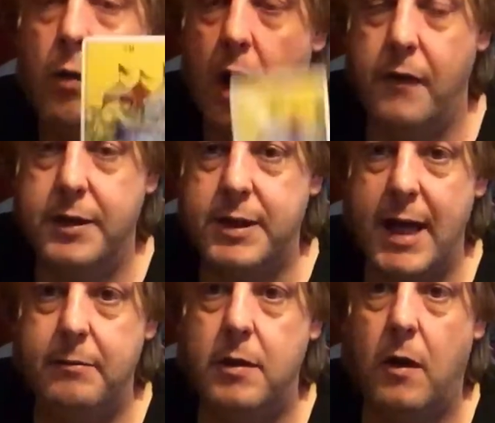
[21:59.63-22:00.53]
At the
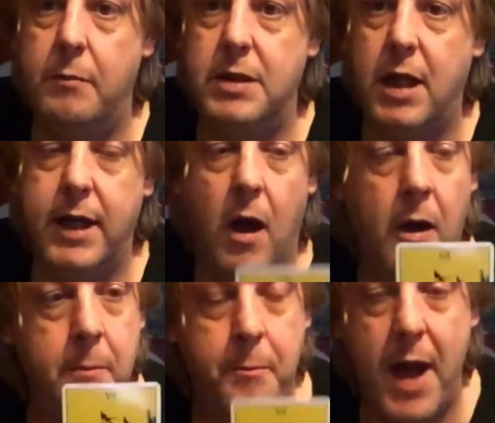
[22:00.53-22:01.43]
same time as, like,
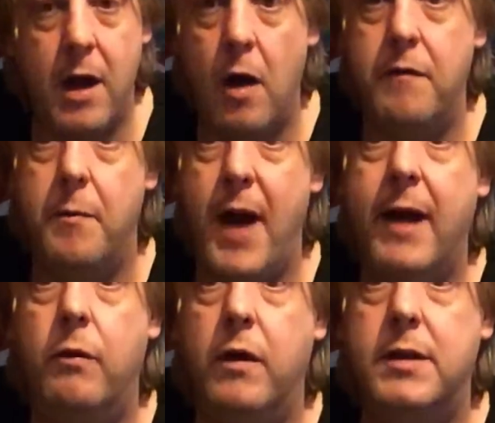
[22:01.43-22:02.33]
I'm bent over
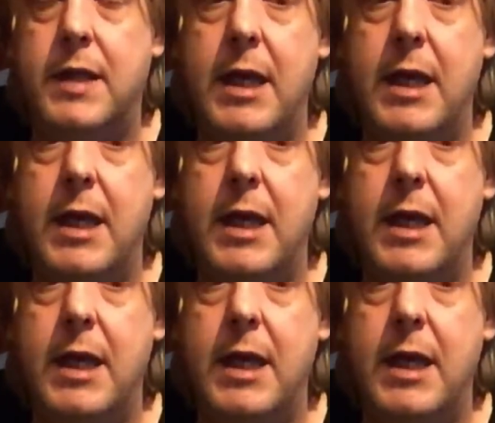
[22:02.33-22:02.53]
backwards,